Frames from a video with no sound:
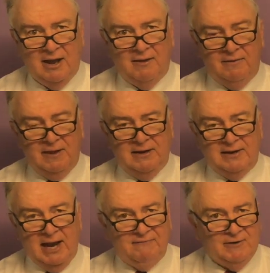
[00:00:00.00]
then
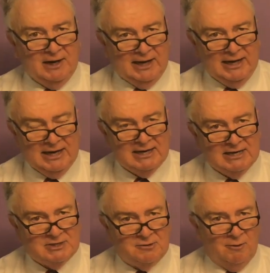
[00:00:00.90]
definitely
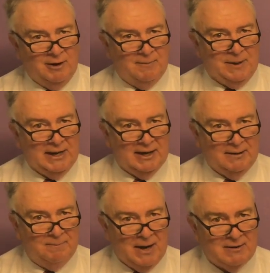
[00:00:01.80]
it's going to be an
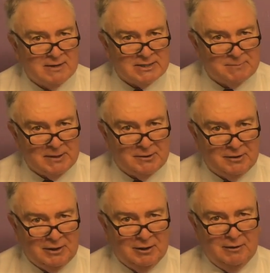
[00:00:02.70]
embarrassment to
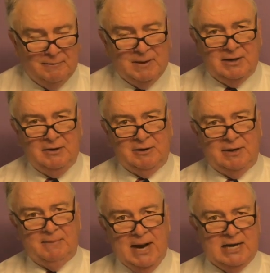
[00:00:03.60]
you, but you can
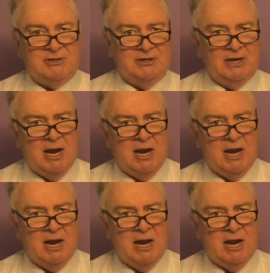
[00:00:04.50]
imagine